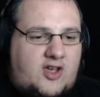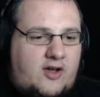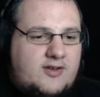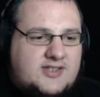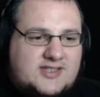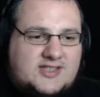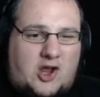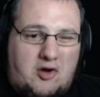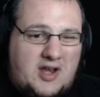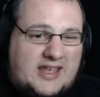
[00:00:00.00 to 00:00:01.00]
ghost
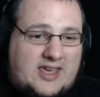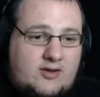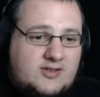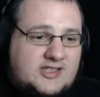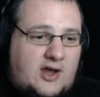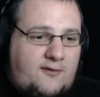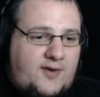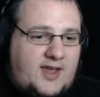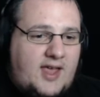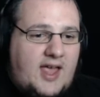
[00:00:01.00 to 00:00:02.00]
totally kills
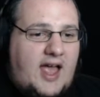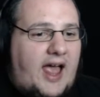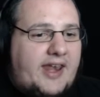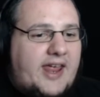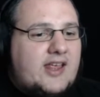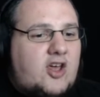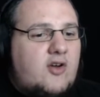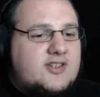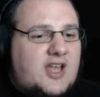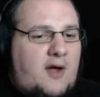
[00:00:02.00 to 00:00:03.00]
Sophie and then
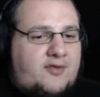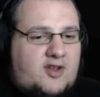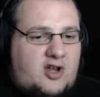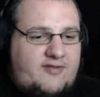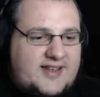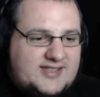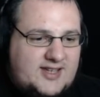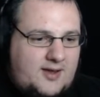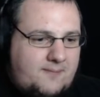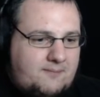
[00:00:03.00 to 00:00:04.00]
goes after
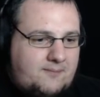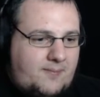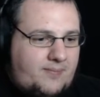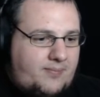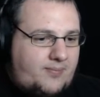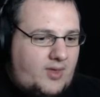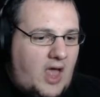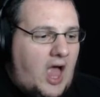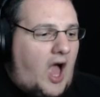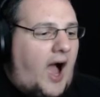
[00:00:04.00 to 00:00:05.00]
Clarissa.
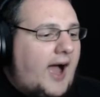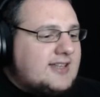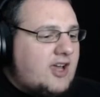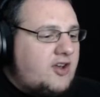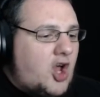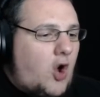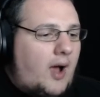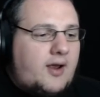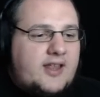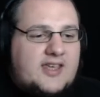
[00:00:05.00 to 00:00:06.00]
I don't know.
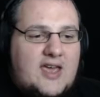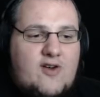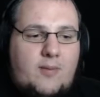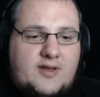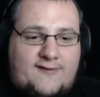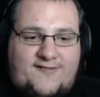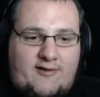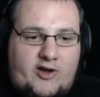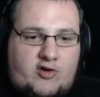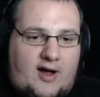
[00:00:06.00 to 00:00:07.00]
I'm going to give up with this
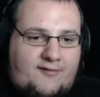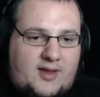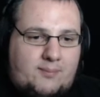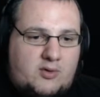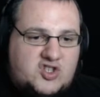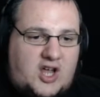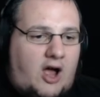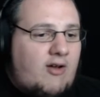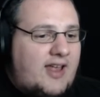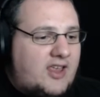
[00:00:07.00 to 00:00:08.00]
theory crafting bullshit.
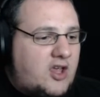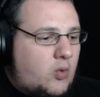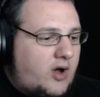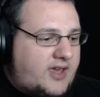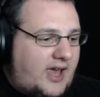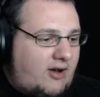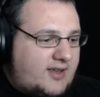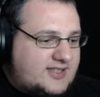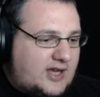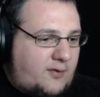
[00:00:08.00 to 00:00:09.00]
I'll let you work it
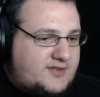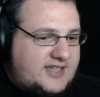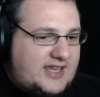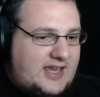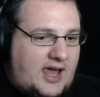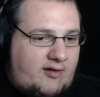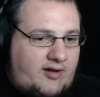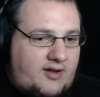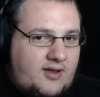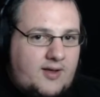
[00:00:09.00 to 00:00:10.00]
out yourself. D
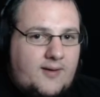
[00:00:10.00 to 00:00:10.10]
error.